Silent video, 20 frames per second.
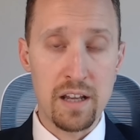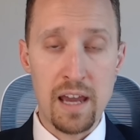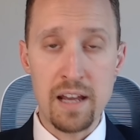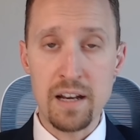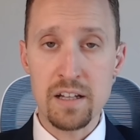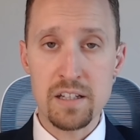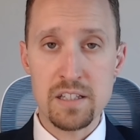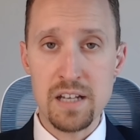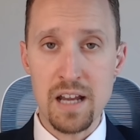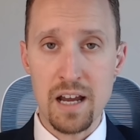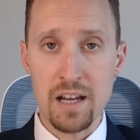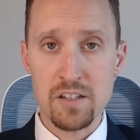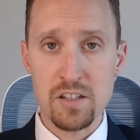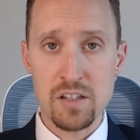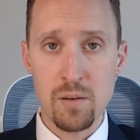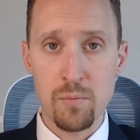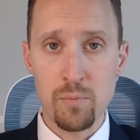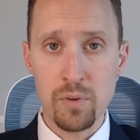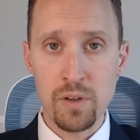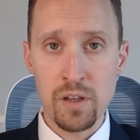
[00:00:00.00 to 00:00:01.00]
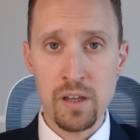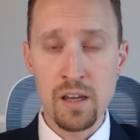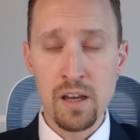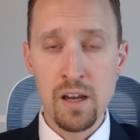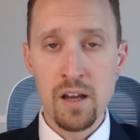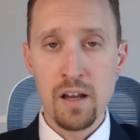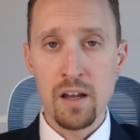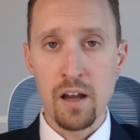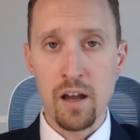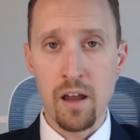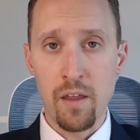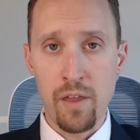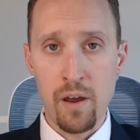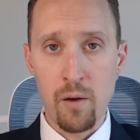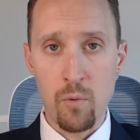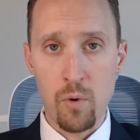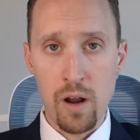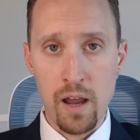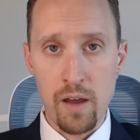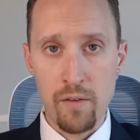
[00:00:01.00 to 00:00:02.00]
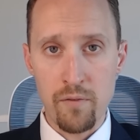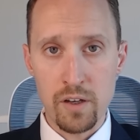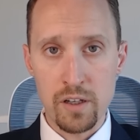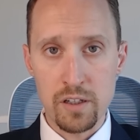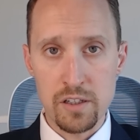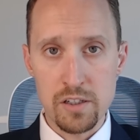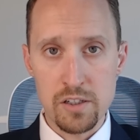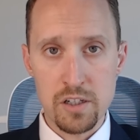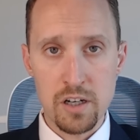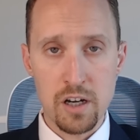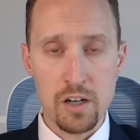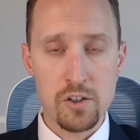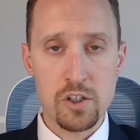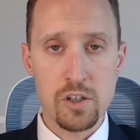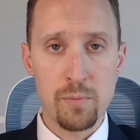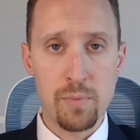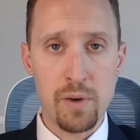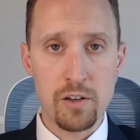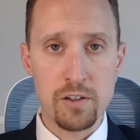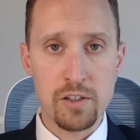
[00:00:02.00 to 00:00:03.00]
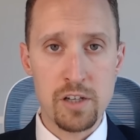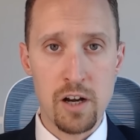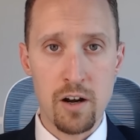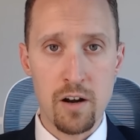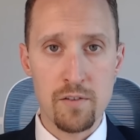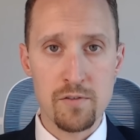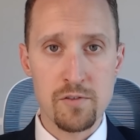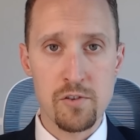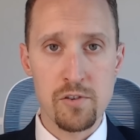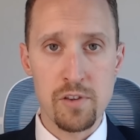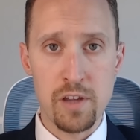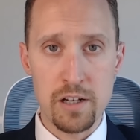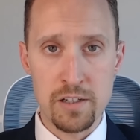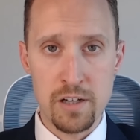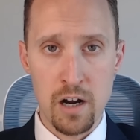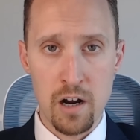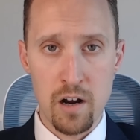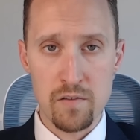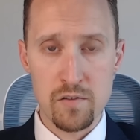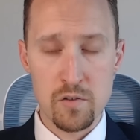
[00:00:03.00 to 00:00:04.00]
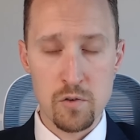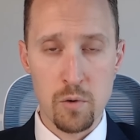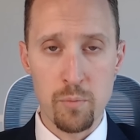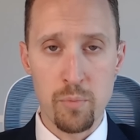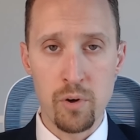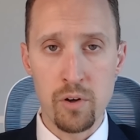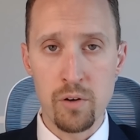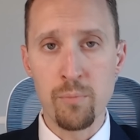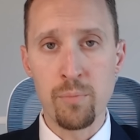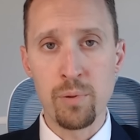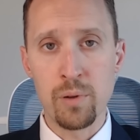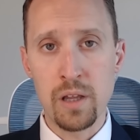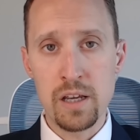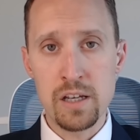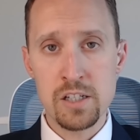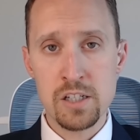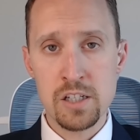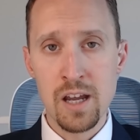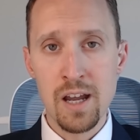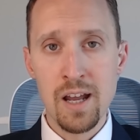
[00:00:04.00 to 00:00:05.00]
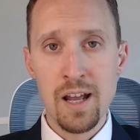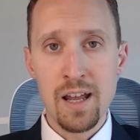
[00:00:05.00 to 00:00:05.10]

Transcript: And it's not simply that we're having a discussion about tariffs or that tariffs were put in place.